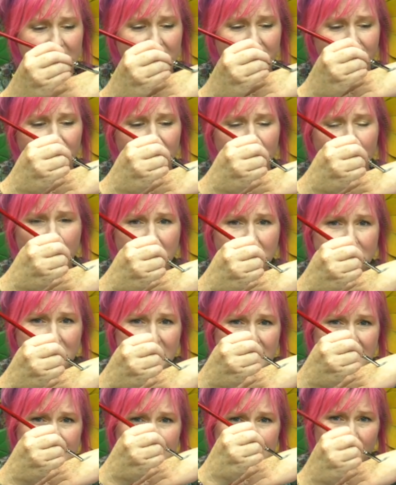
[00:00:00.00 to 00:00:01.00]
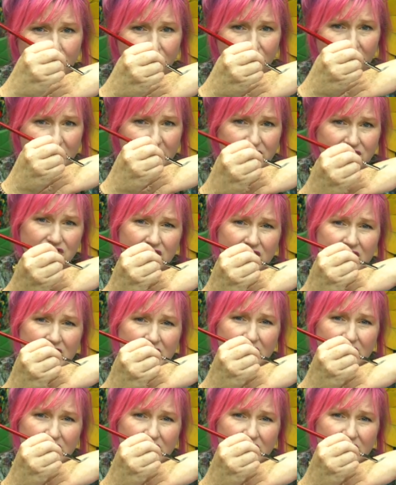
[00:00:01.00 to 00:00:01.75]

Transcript: If you're bending the brush